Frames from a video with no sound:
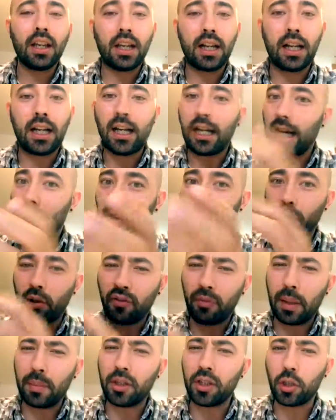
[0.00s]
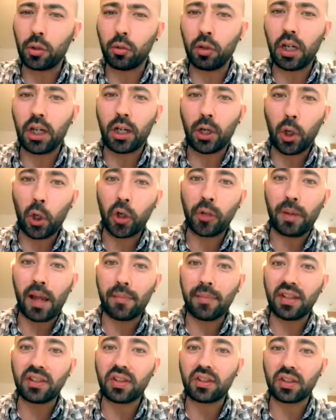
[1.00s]
I don't know if maybe you heard my
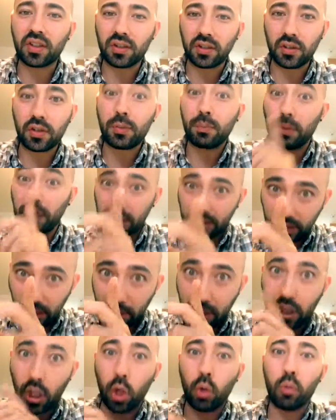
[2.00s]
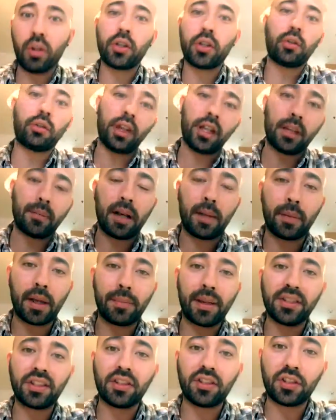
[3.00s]
messages. Please let me know what you think about my
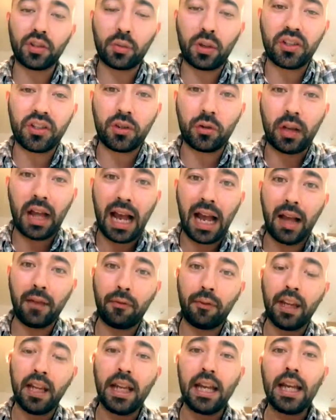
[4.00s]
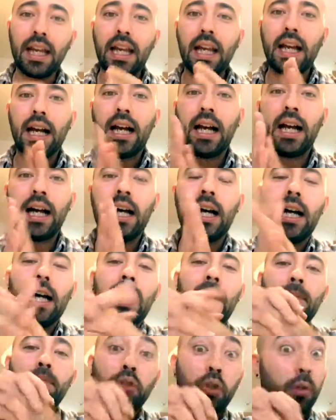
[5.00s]
messages once you have.
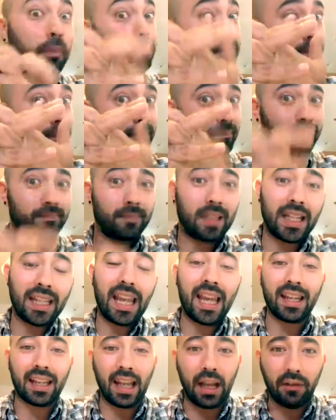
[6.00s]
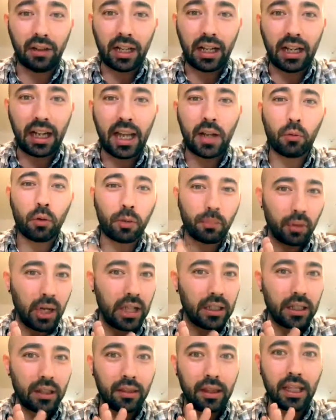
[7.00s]
So again, Evelyn and I, we're
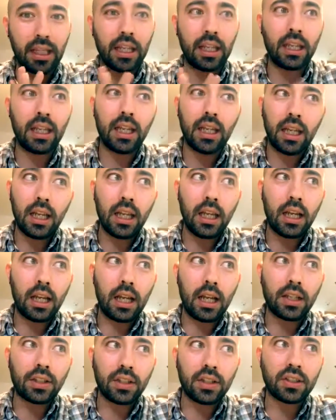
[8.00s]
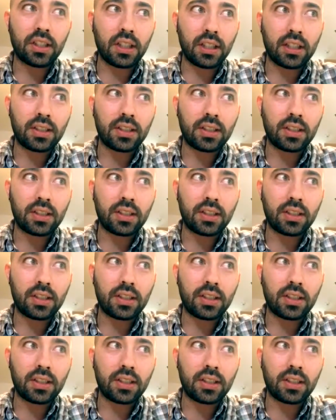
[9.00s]
probably thinking she's going to